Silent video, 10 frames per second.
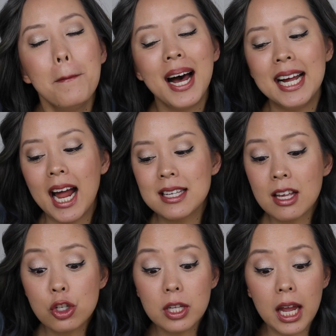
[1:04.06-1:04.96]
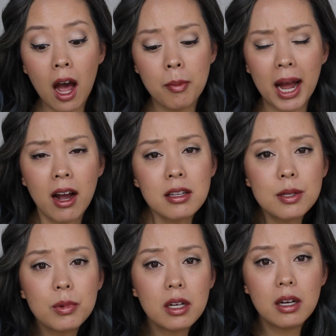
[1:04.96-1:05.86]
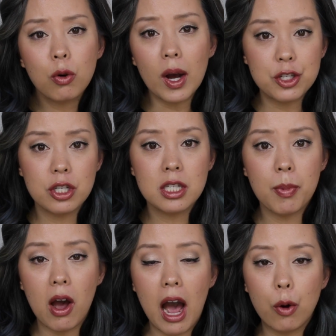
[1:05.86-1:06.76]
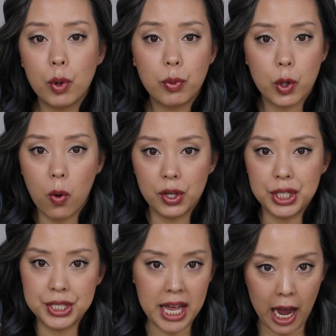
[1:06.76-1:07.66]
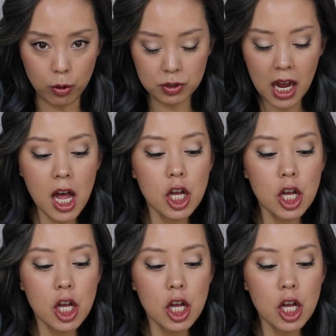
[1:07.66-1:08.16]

But essentially, I got some questions about how we record the sound.